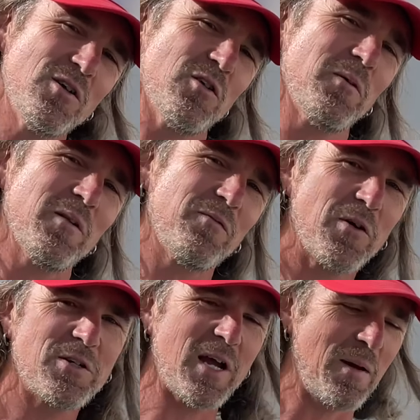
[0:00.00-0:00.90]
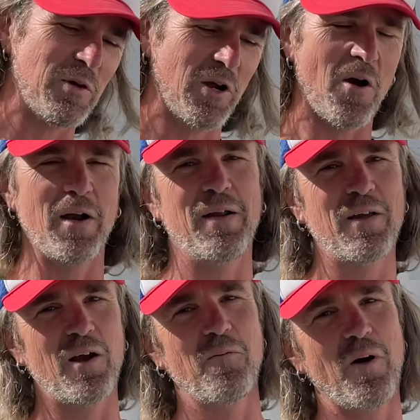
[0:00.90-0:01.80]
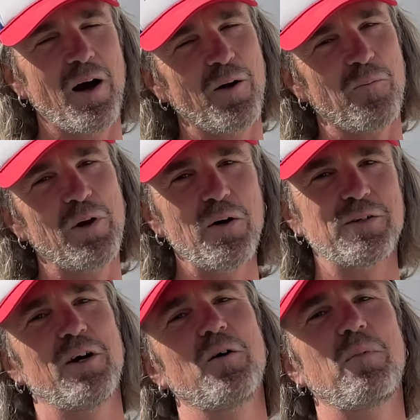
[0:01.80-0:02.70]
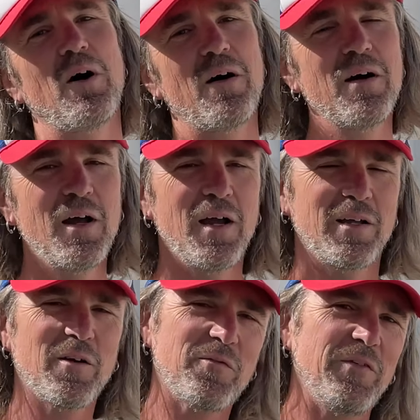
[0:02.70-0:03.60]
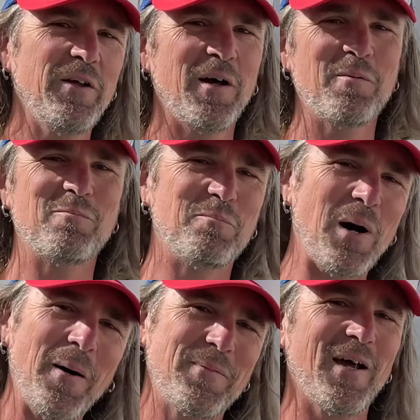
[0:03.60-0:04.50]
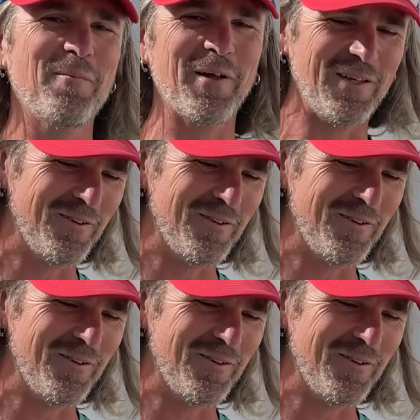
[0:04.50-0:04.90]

So when the first time you're going in there on a real dough ball, you're feeling pumped up, like you